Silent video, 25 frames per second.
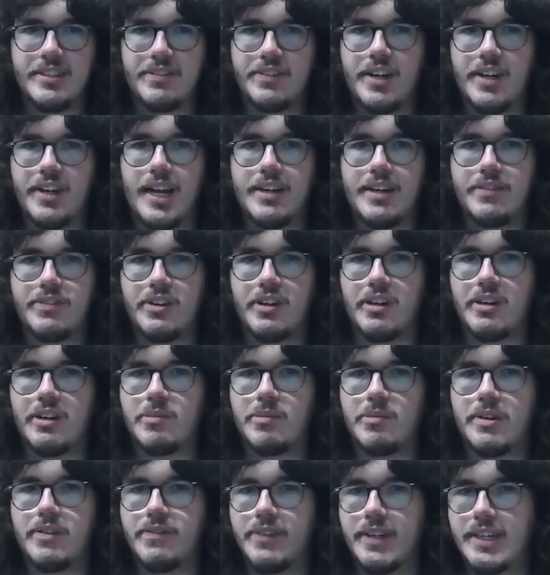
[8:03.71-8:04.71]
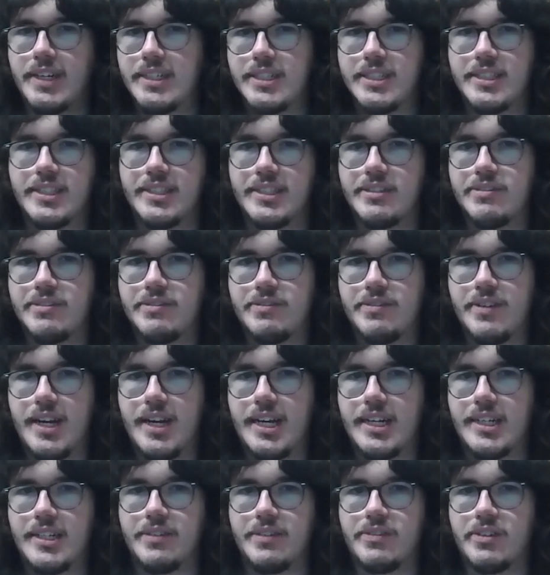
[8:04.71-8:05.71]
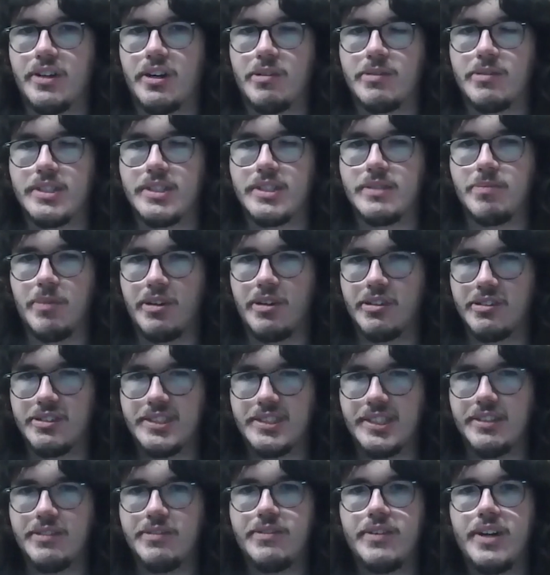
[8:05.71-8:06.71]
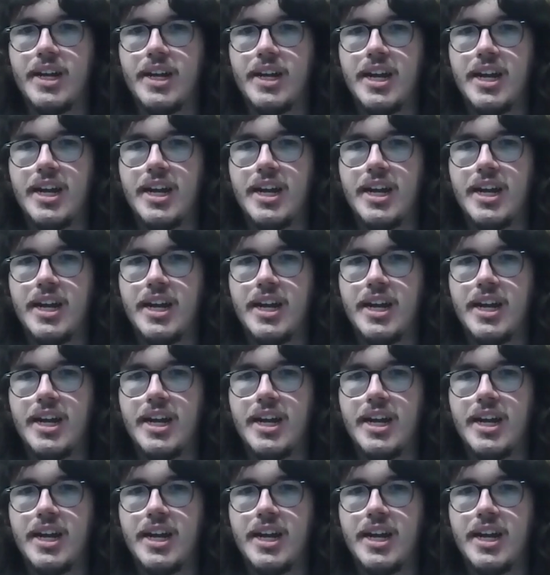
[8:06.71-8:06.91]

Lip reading: you've kind of got preventative and you've got responsive.